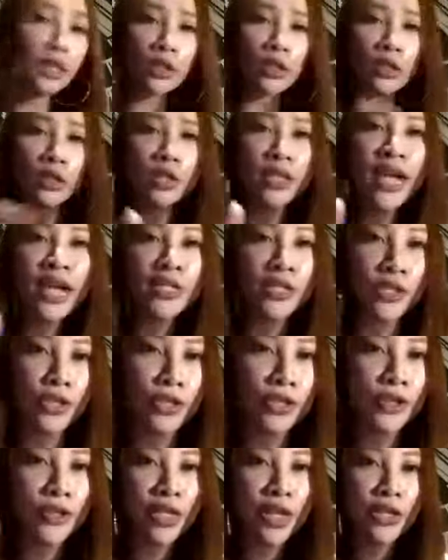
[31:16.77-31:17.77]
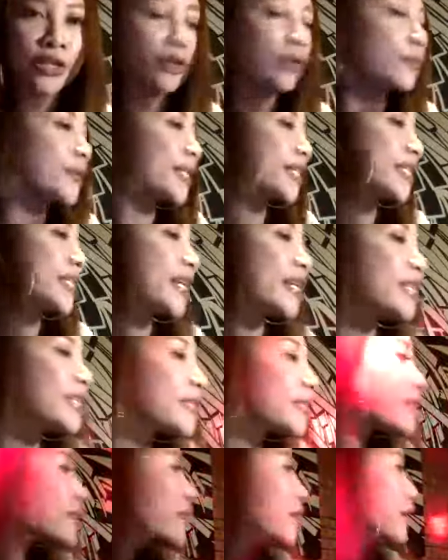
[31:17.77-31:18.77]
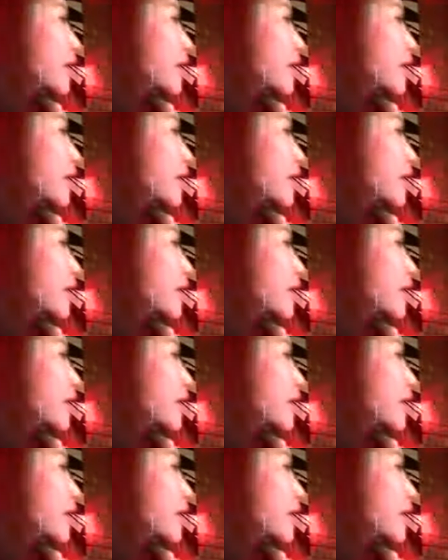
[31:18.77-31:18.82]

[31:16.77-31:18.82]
Good luck to you in your new business.